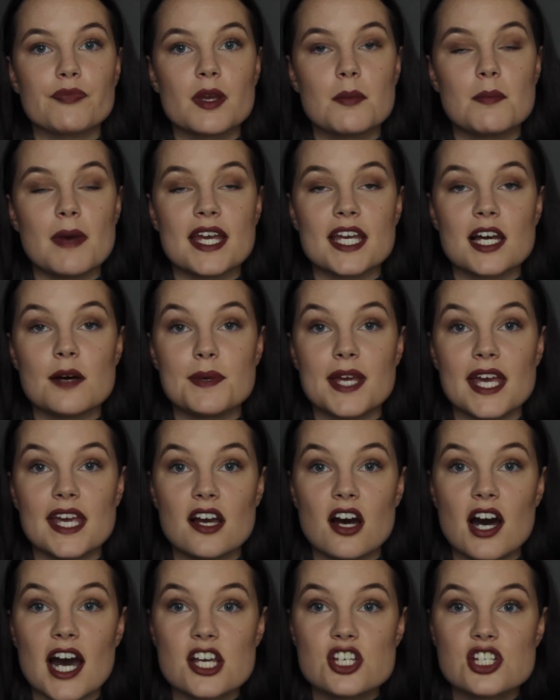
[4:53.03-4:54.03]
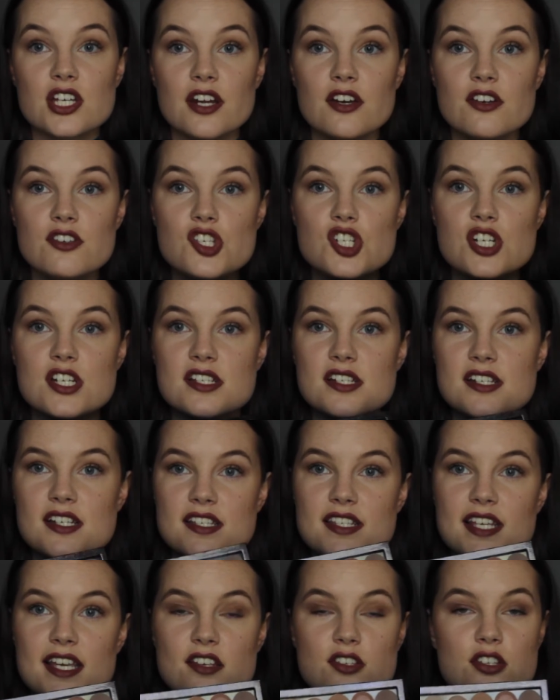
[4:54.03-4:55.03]
Makeup Geek eyeshadows just to
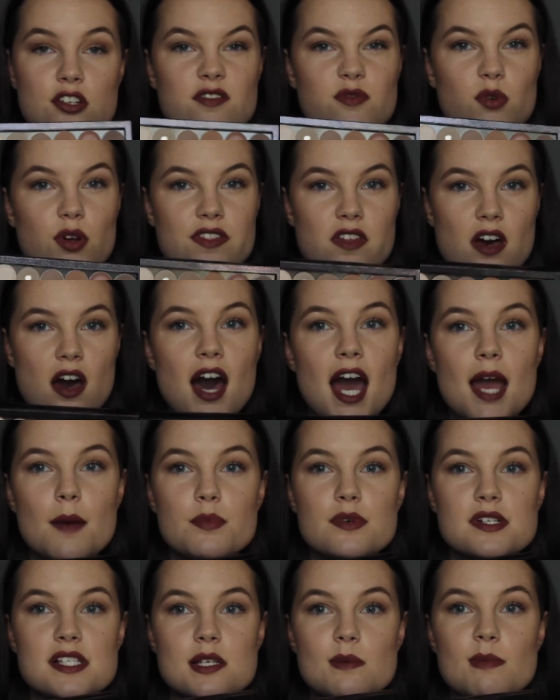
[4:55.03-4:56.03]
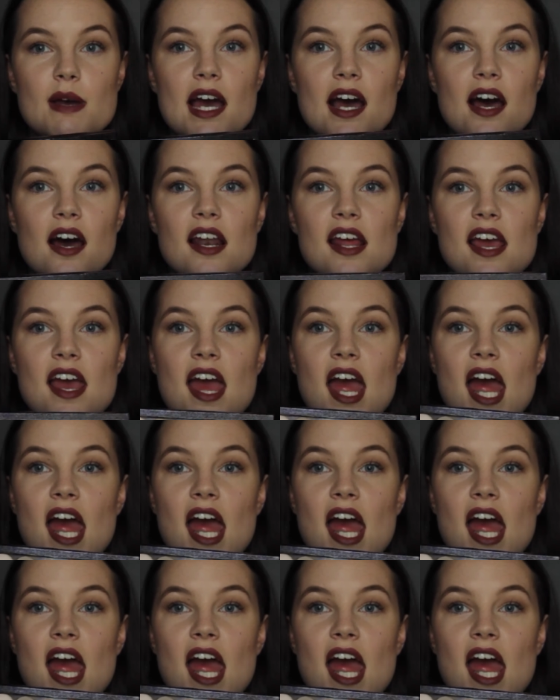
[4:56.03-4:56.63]
see sort of what the hype was about.